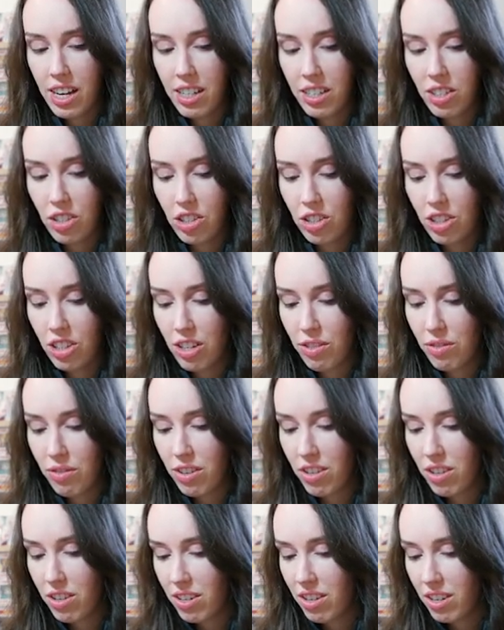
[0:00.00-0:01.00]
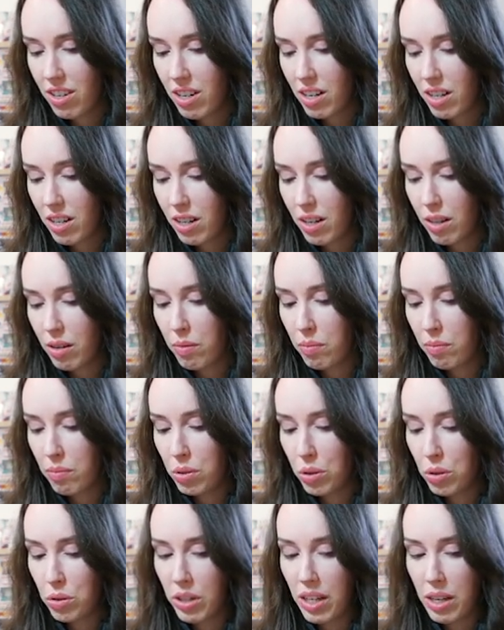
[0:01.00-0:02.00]
Haze Shenron,
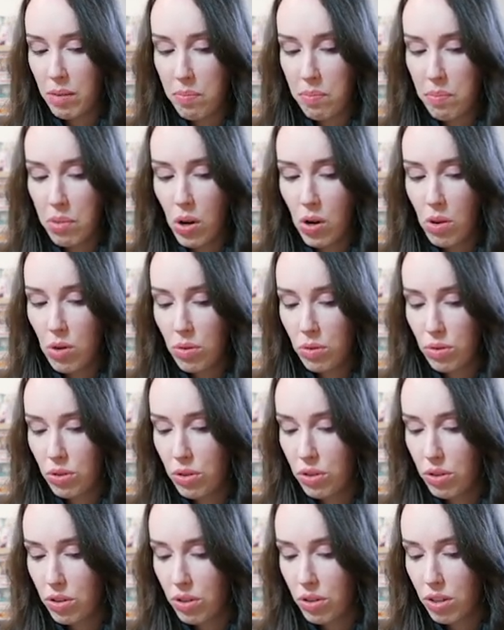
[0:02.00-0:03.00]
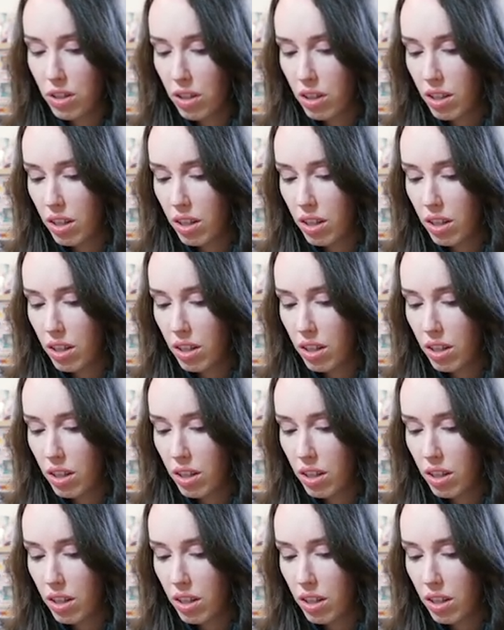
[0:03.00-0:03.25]
Blue Impulse,